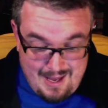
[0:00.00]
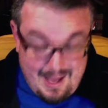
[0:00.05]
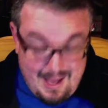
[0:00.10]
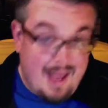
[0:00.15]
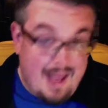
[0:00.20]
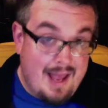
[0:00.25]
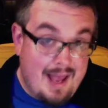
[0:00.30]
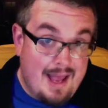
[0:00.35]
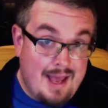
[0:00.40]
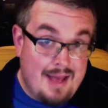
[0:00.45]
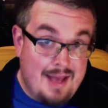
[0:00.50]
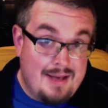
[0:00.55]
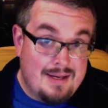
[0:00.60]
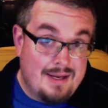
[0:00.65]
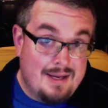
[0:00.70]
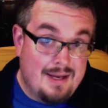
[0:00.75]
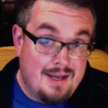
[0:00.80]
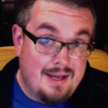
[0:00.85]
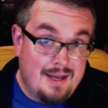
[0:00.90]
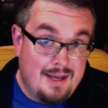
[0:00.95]
And
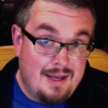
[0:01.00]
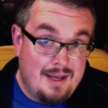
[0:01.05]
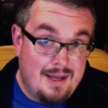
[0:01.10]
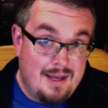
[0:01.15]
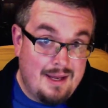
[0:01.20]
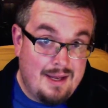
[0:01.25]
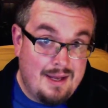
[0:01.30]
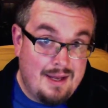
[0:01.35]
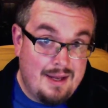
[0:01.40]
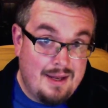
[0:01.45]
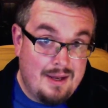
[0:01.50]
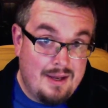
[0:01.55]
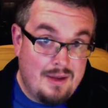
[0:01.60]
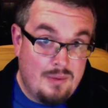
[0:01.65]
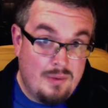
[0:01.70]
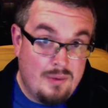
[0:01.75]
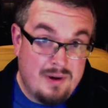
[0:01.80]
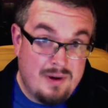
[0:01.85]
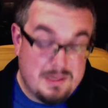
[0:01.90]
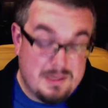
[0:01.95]

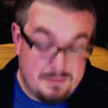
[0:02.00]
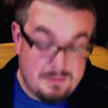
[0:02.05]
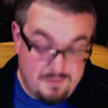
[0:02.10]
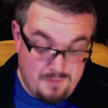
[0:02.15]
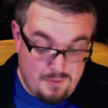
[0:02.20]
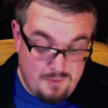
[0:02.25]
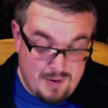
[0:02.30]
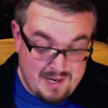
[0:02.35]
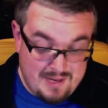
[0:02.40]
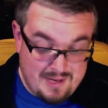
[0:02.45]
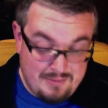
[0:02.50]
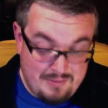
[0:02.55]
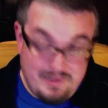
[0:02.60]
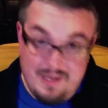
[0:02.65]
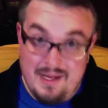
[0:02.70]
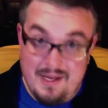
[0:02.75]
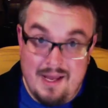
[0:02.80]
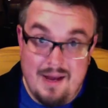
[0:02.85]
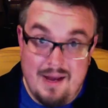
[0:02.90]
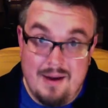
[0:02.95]
whereas before I didn't really
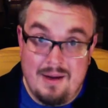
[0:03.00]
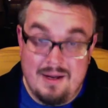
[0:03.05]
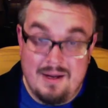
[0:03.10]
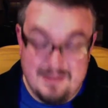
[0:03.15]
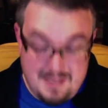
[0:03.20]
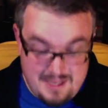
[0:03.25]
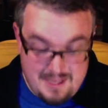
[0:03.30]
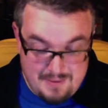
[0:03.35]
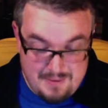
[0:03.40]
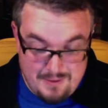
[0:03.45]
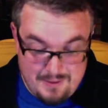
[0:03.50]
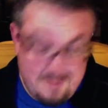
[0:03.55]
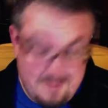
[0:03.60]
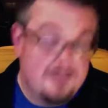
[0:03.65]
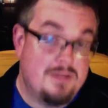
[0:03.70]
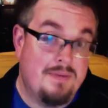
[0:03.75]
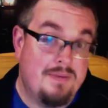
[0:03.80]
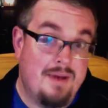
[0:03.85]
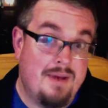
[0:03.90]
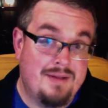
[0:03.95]
care because I never use the
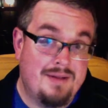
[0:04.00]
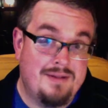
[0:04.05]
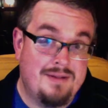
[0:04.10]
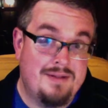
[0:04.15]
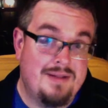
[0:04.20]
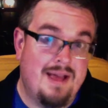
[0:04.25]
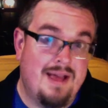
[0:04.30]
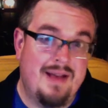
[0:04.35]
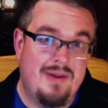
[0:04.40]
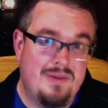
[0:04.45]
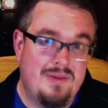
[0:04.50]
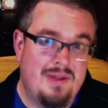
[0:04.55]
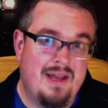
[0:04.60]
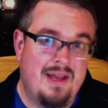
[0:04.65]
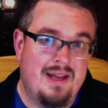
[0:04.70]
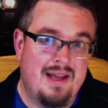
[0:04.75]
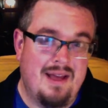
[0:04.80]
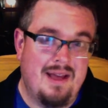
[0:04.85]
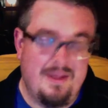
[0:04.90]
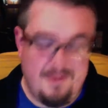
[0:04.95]
boxes, I don't like
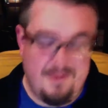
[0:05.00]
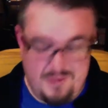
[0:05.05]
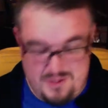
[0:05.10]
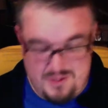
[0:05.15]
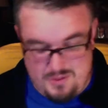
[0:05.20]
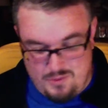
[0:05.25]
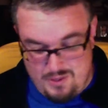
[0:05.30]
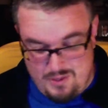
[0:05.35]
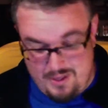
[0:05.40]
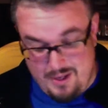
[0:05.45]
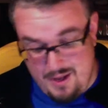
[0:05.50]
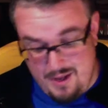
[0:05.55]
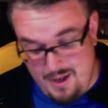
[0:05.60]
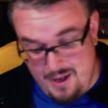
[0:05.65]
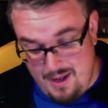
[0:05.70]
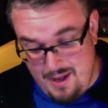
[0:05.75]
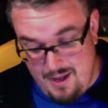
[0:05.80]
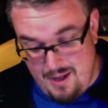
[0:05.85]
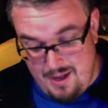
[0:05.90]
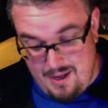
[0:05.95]
how they're storing
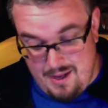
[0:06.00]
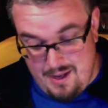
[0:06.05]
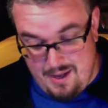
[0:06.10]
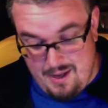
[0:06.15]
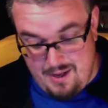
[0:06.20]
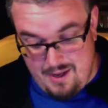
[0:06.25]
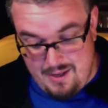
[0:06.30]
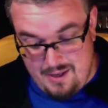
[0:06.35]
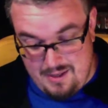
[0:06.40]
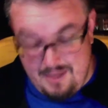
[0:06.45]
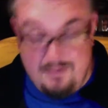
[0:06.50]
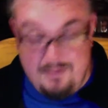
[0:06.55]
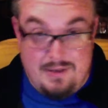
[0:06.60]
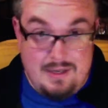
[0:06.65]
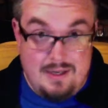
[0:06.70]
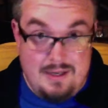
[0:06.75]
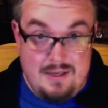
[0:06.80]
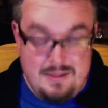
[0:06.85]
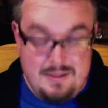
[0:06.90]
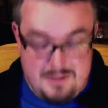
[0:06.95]
DVDs.